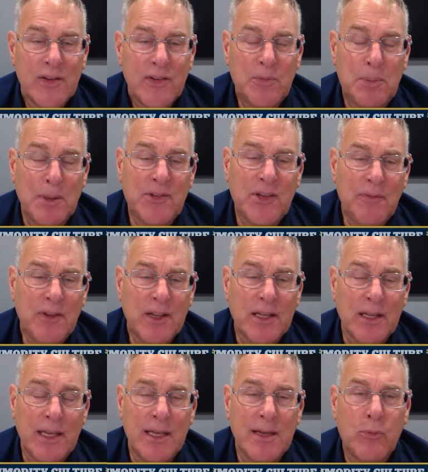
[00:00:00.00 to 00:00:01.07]

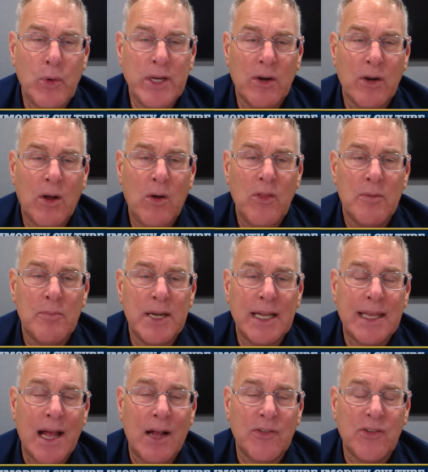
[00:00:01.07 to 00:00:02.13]
Specifically, if we don't own them in
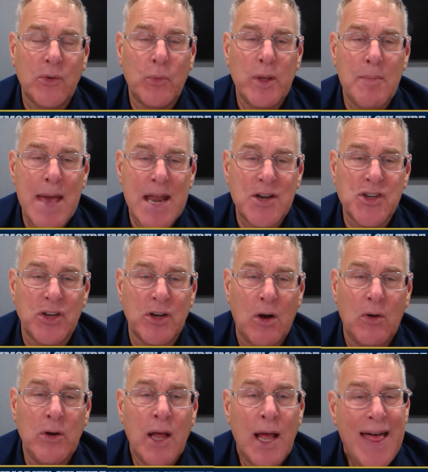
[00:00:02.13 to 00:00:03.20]
accounts that we manage and
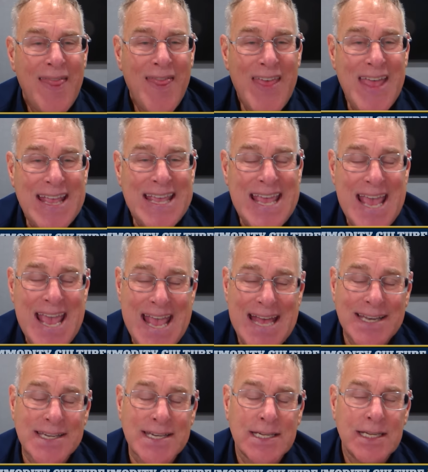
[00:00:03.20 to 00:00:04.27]
own, they
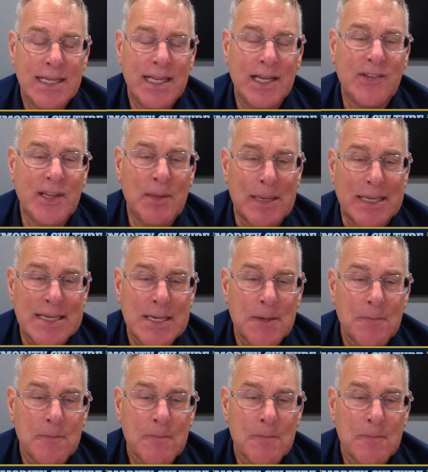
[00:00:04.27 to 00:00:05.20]
can't exhibit.